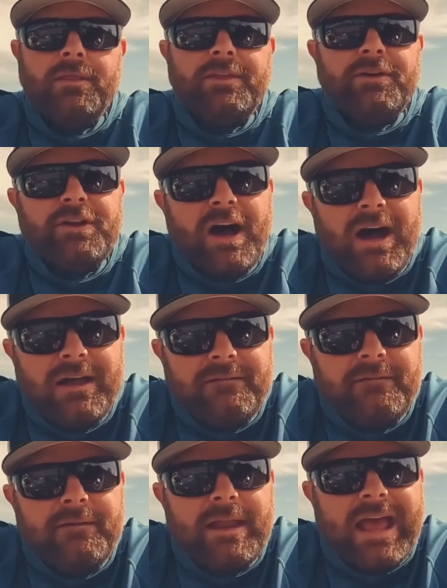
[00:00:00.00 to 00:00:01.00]
they're not
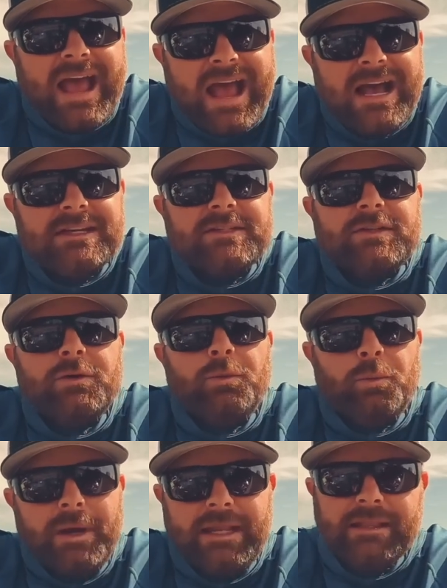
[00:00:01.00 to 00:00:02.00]
as
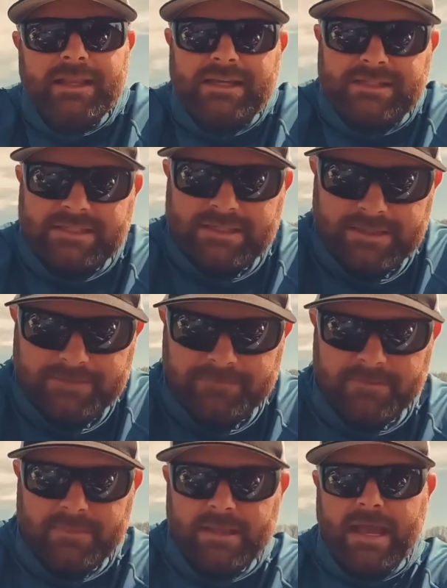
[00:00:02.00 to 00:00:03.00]
weedless
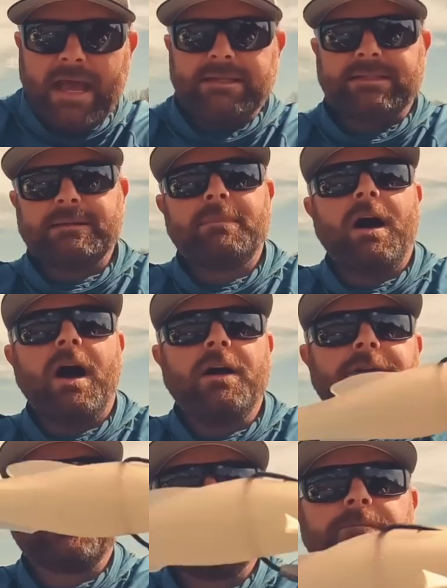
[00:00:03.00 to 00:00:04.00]
as some
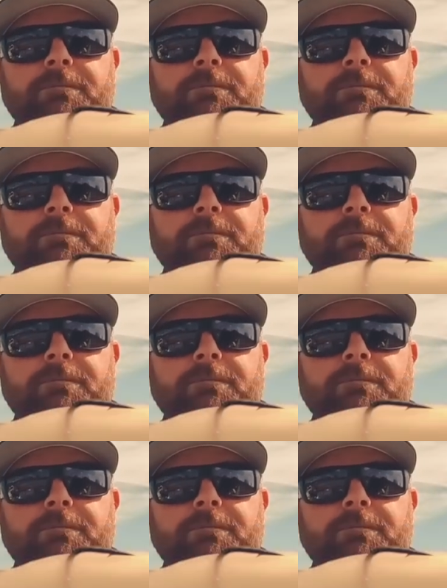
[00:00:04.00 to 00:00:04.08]
other